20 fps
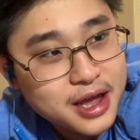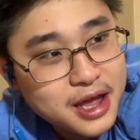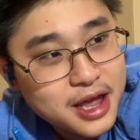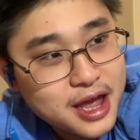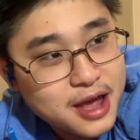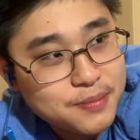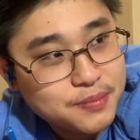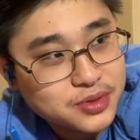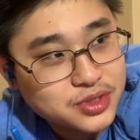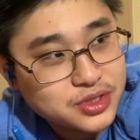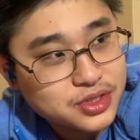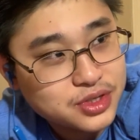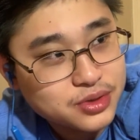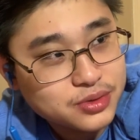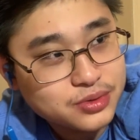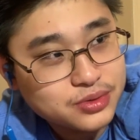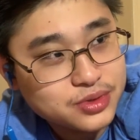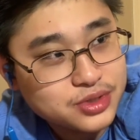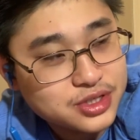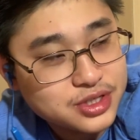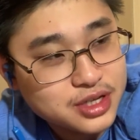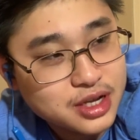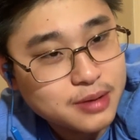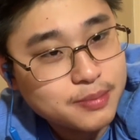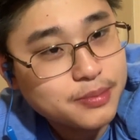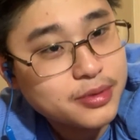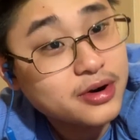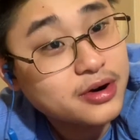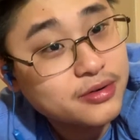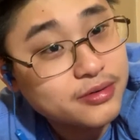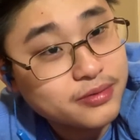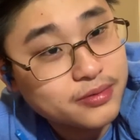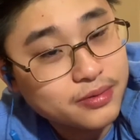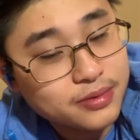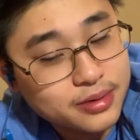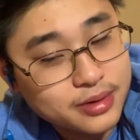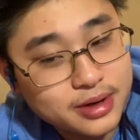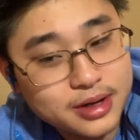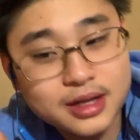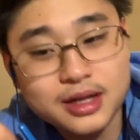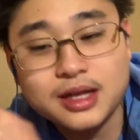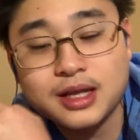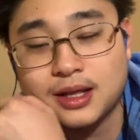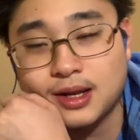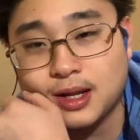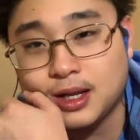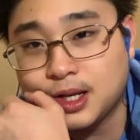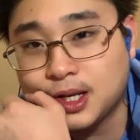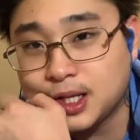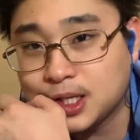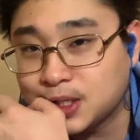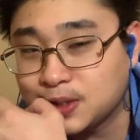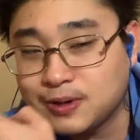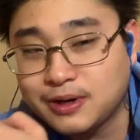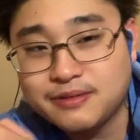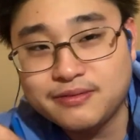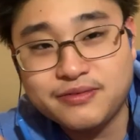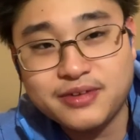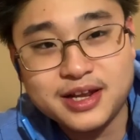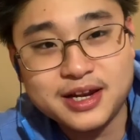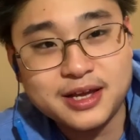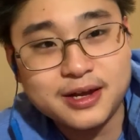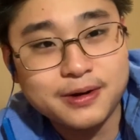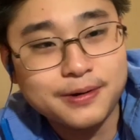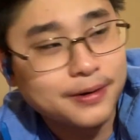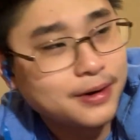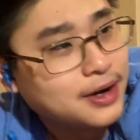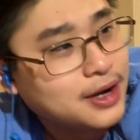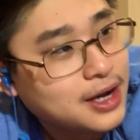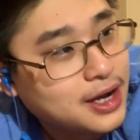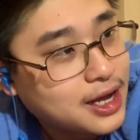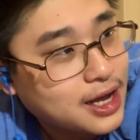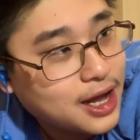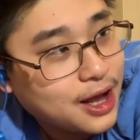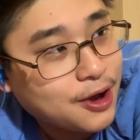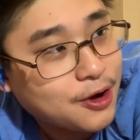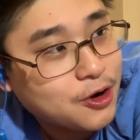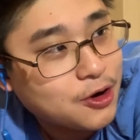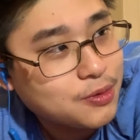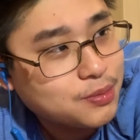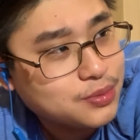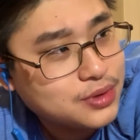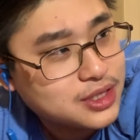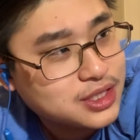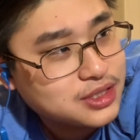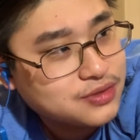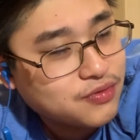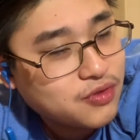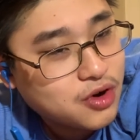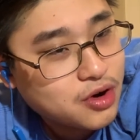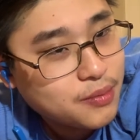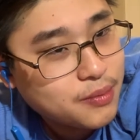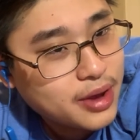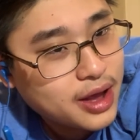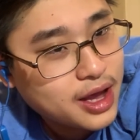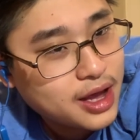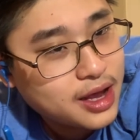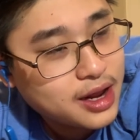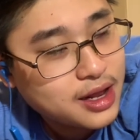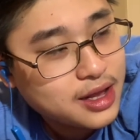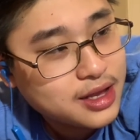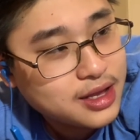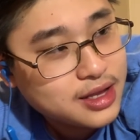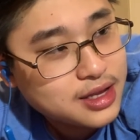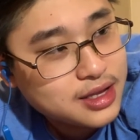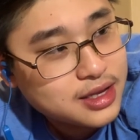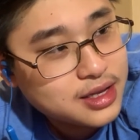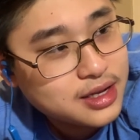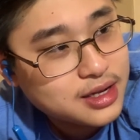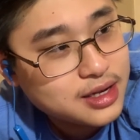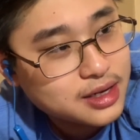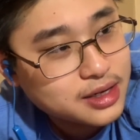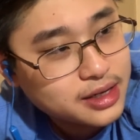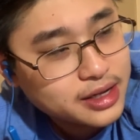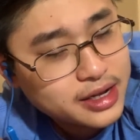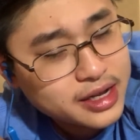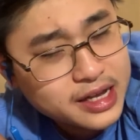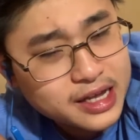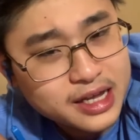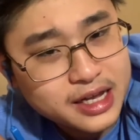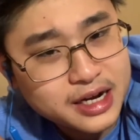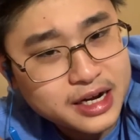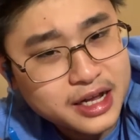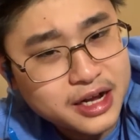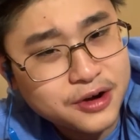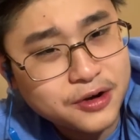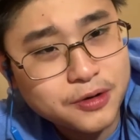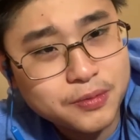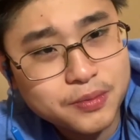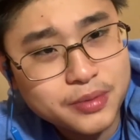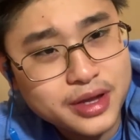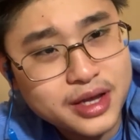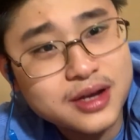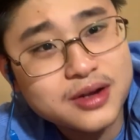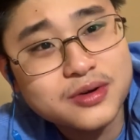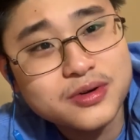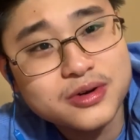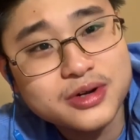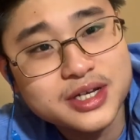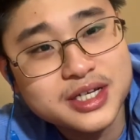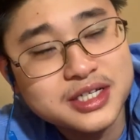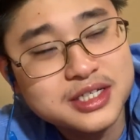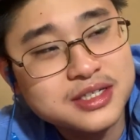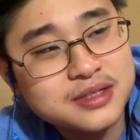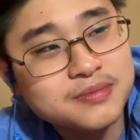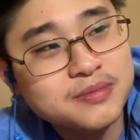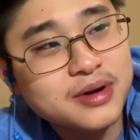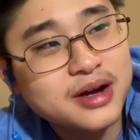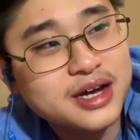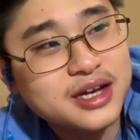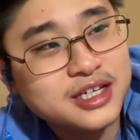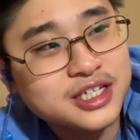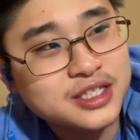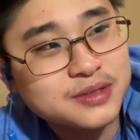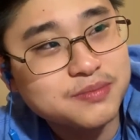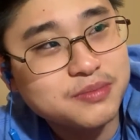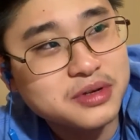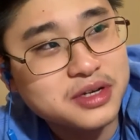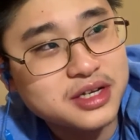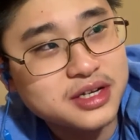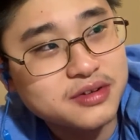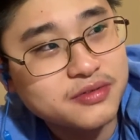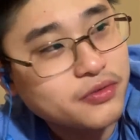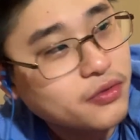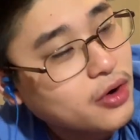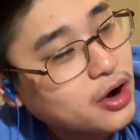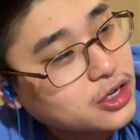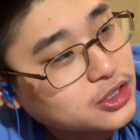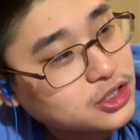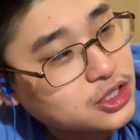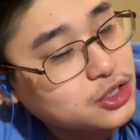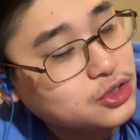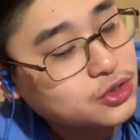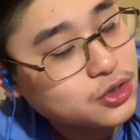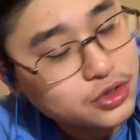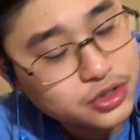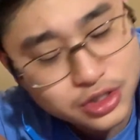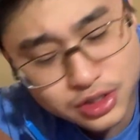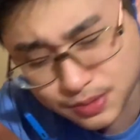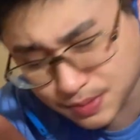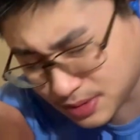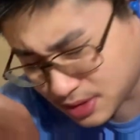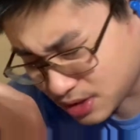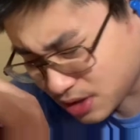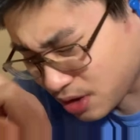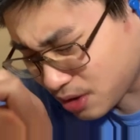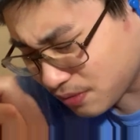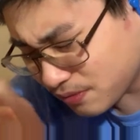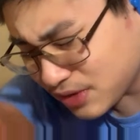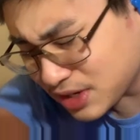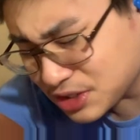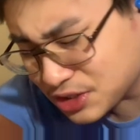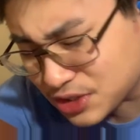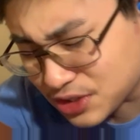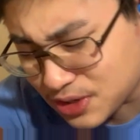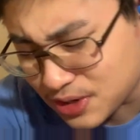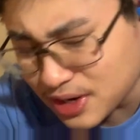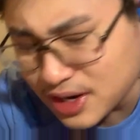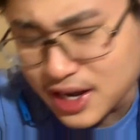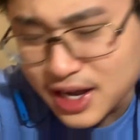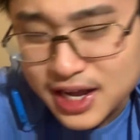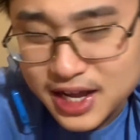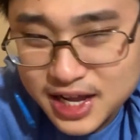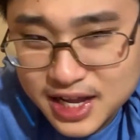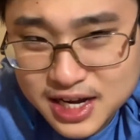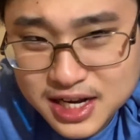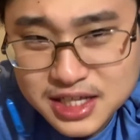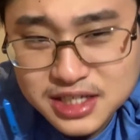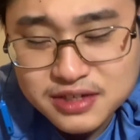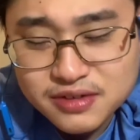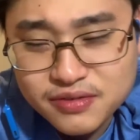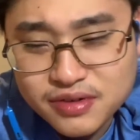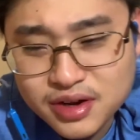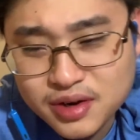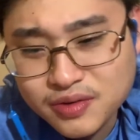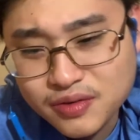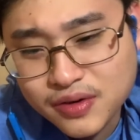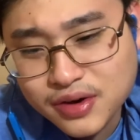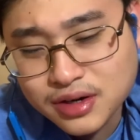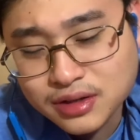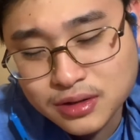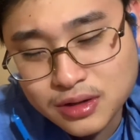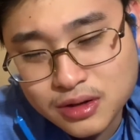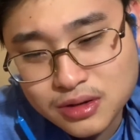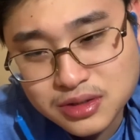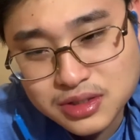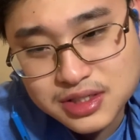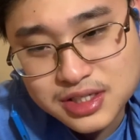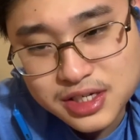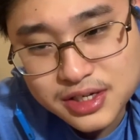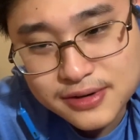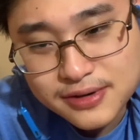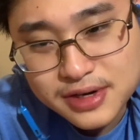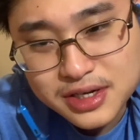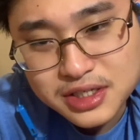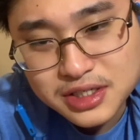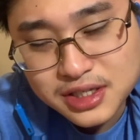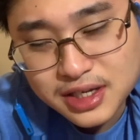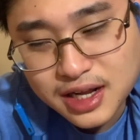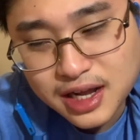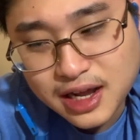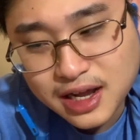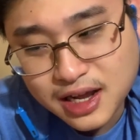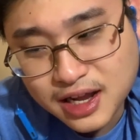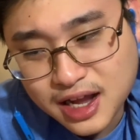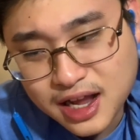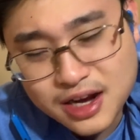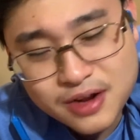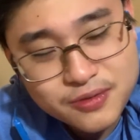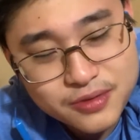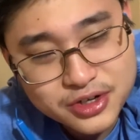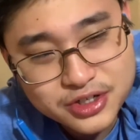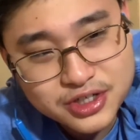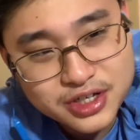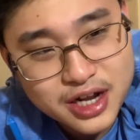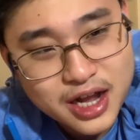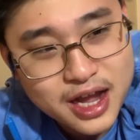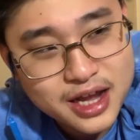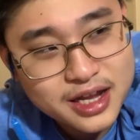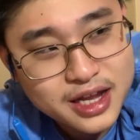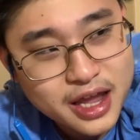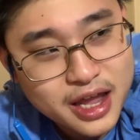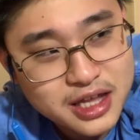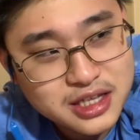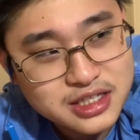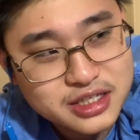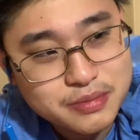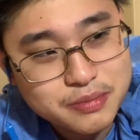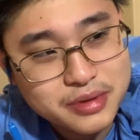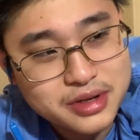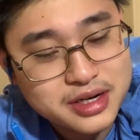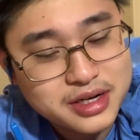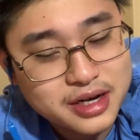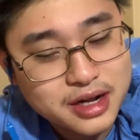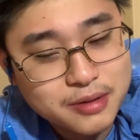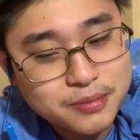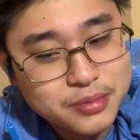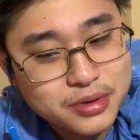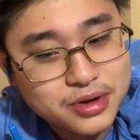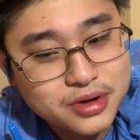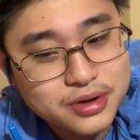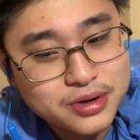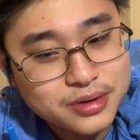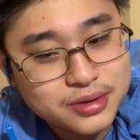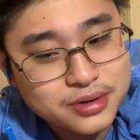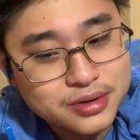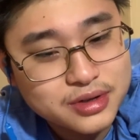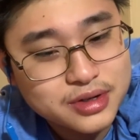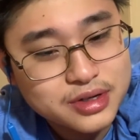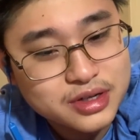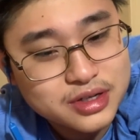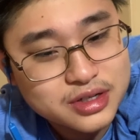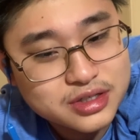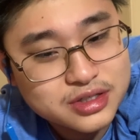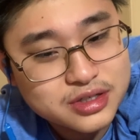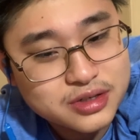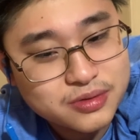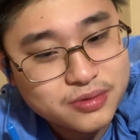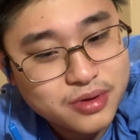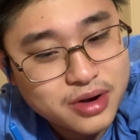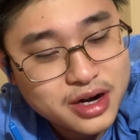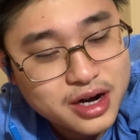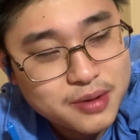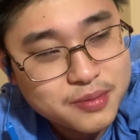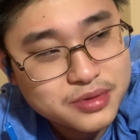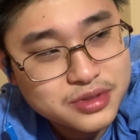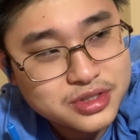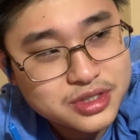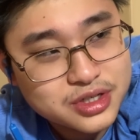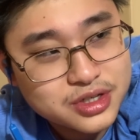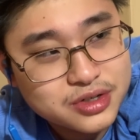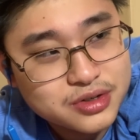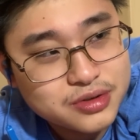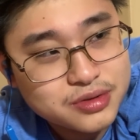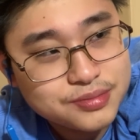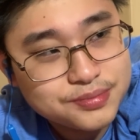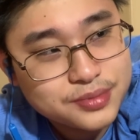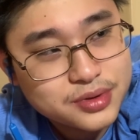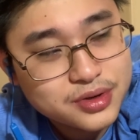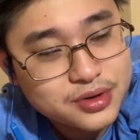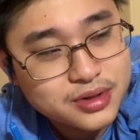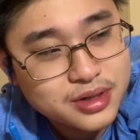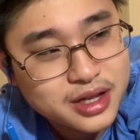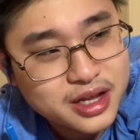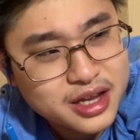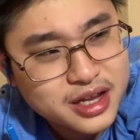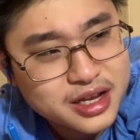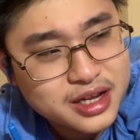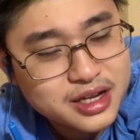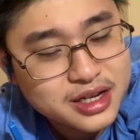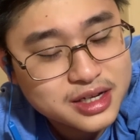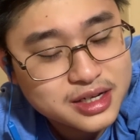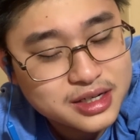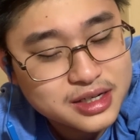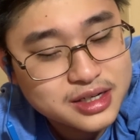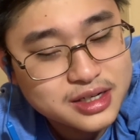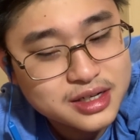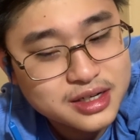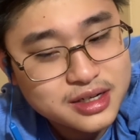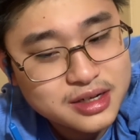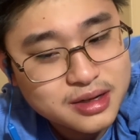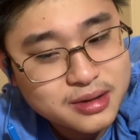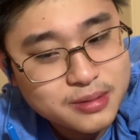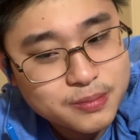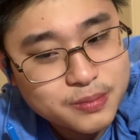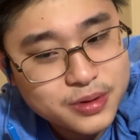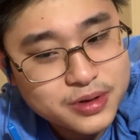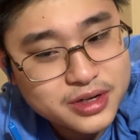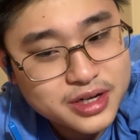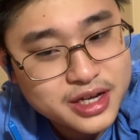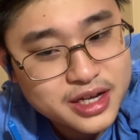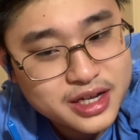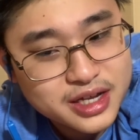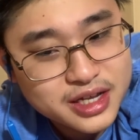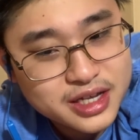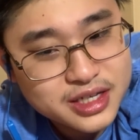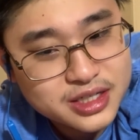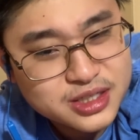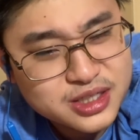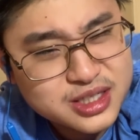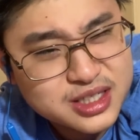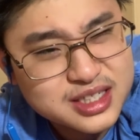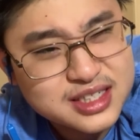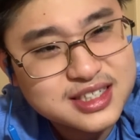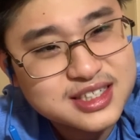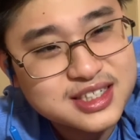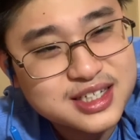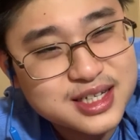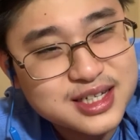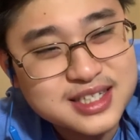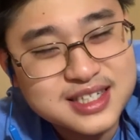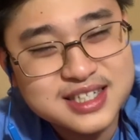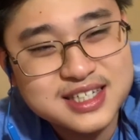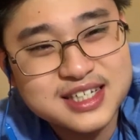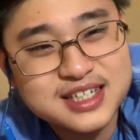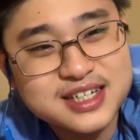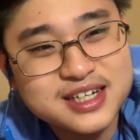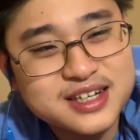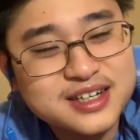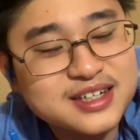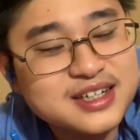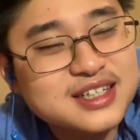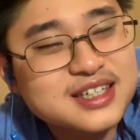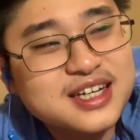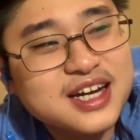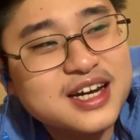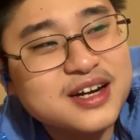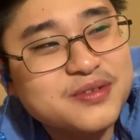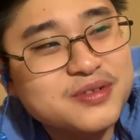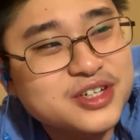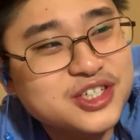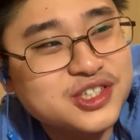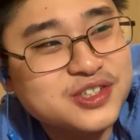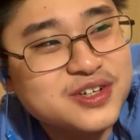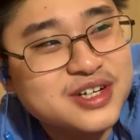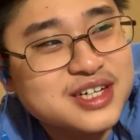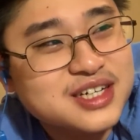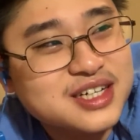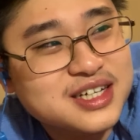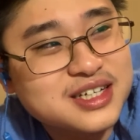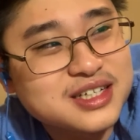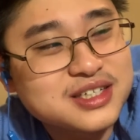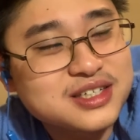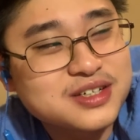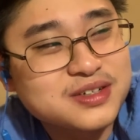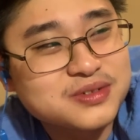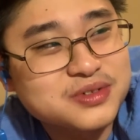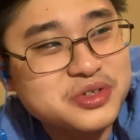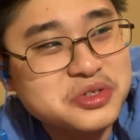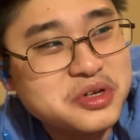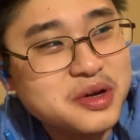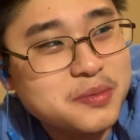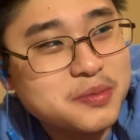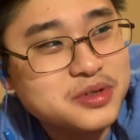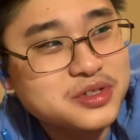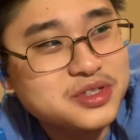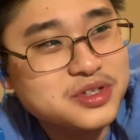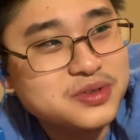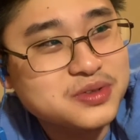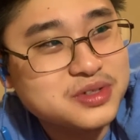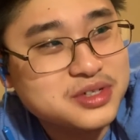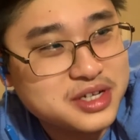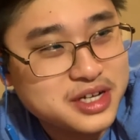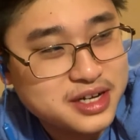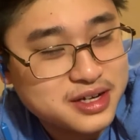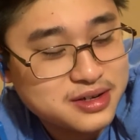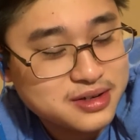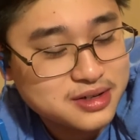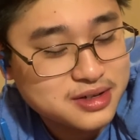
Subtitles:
episodes per in this one video. I hope this format and can help increase my speed of watching JoJo's Bizarre Adventure. It is a very, very long series and I kind of wish I can speed it up, you know. So one episode per day is just, you know, it's kind of restricting, so 2 episodes now.